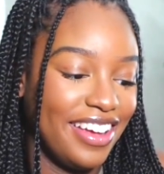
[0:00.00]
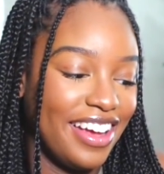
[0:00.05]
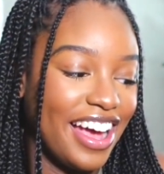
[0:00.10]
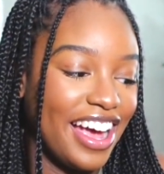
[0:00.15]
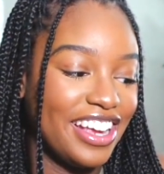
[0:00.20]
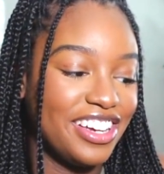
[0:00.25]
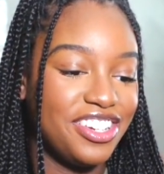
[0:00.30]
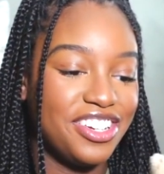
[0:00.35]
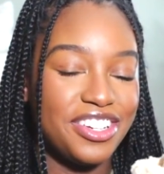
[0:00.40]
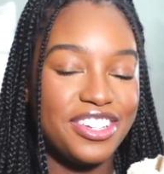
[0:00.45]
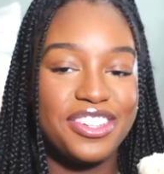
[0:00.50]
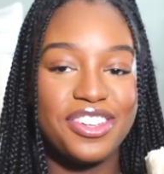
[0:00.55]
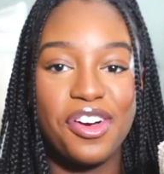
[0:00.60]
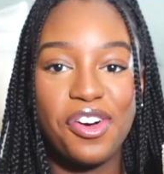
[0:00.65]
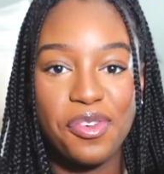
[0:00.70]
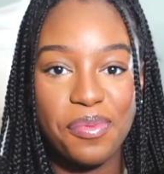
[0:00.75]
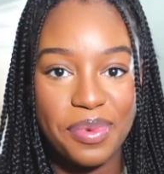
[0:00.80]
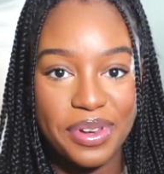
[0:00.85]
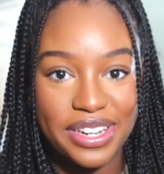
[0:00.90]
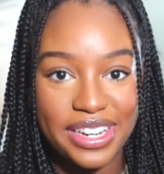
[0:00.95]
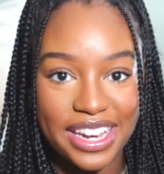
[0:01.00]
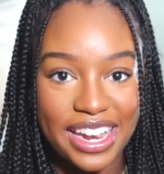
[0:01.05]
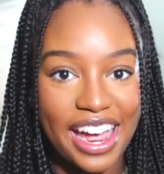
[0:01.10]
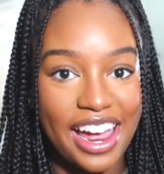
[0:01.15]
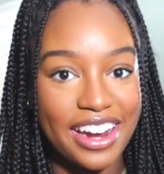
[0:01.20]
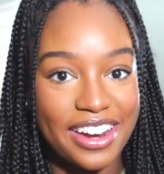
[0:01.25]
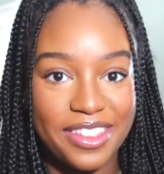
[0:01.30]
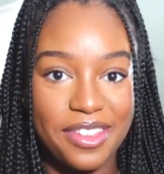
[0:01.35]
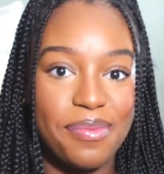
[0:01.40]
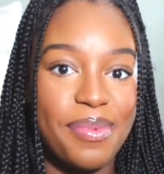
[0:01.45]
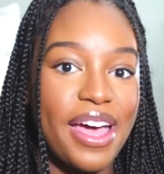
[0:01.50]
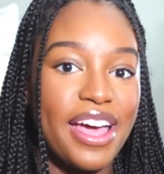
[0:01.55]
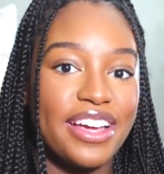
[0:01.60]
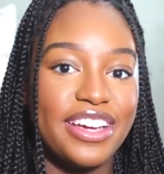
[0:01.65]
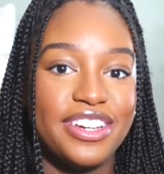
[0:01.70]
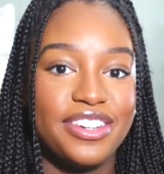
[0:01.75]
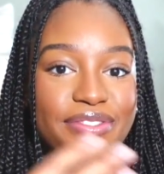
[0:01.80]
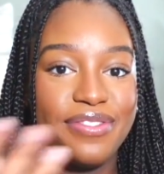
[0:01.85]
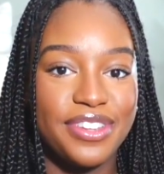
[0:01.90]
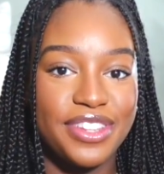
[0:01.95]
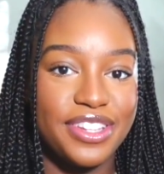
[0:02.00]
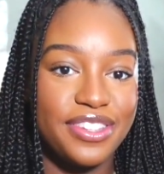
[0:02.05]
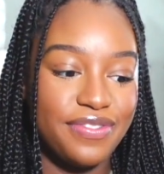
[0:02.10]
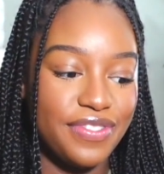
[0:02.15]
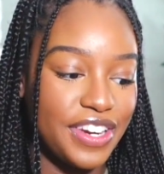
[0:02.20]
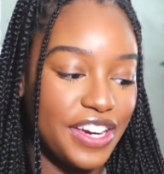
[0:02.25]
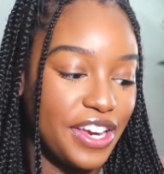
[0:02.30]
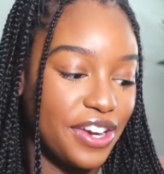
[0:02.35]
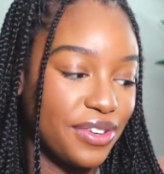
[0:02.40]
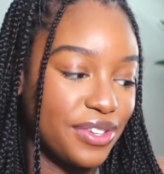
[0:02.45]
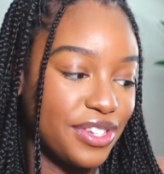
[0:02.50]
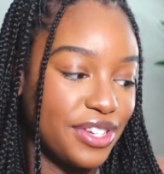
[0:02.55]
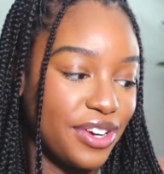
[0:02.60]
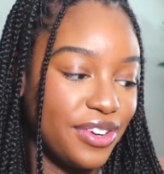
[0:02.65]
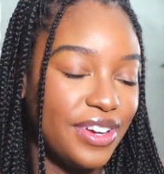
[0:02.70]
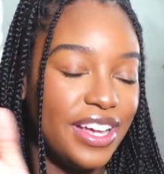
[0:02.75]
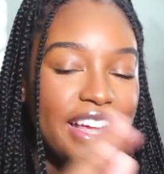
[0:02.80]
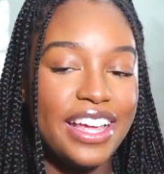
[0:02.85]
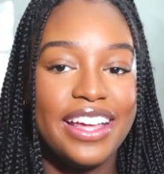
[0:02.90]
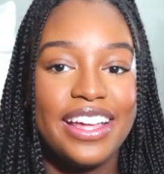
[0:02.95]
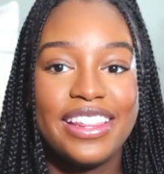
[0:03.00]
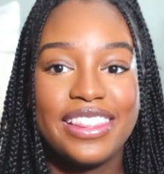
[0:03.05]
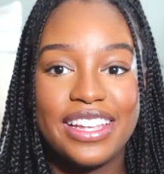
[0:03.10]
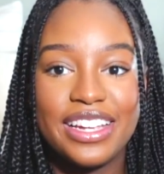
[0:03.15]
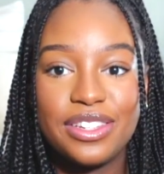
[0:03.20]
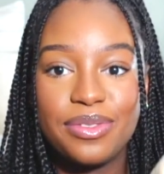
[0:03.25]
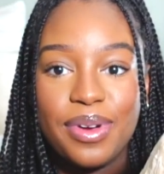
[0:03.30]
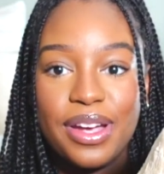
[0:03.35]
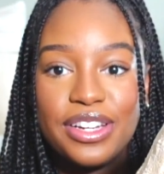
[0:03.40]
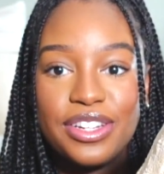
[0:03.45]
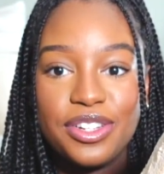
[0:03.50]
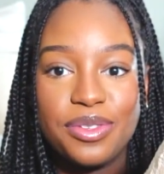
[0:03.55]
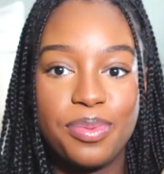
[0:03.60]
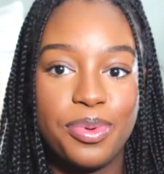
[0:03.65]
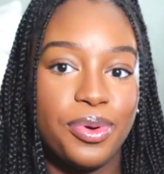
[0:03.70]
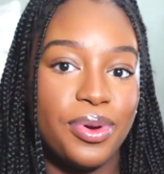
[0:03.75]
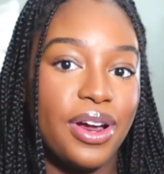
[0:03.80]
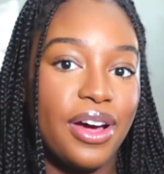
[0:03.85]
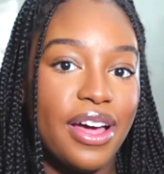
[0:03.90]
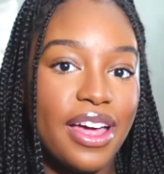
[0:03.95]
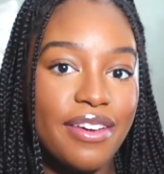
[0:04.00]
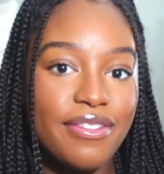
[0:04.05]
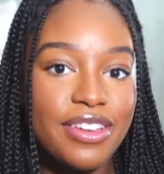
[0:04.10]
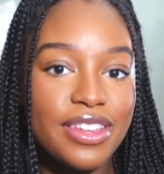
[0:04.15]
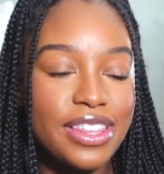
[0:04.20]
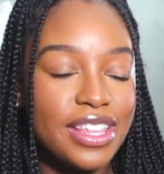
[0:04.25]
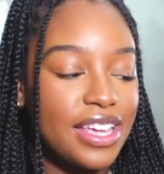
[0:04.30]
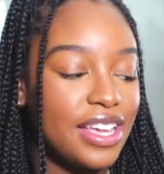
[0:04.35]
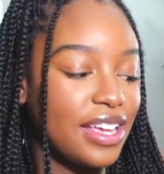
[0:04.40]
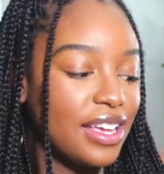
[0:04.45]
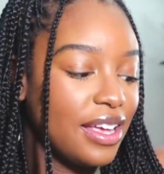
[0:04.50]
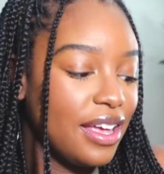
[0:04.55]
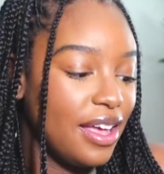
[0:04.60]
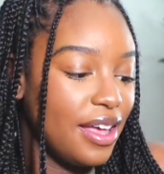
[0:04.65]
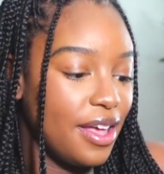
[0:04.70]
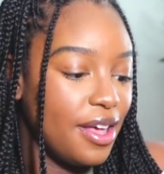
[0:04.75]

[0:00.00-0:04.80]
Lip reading: I just opened it out of the package for this video, so that's why I just pulled out everything.